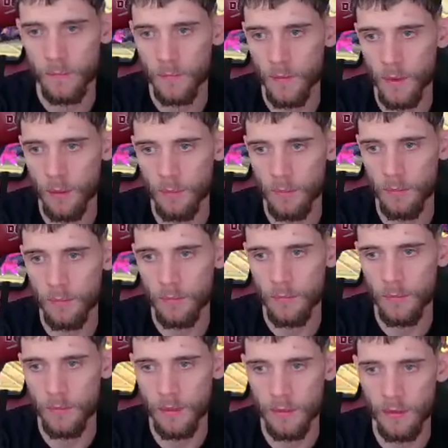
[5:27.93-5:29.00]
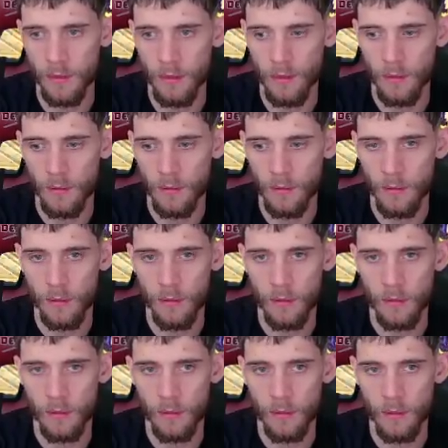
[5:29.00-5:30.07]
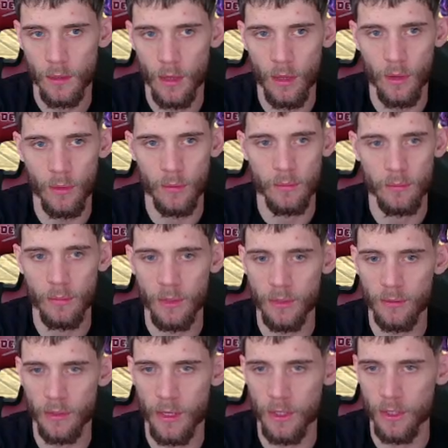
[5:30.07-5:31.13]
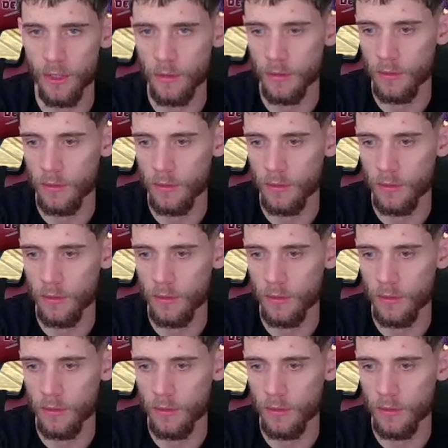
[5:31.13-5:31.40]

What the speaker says: Oh, let's see. Oh, Petrification.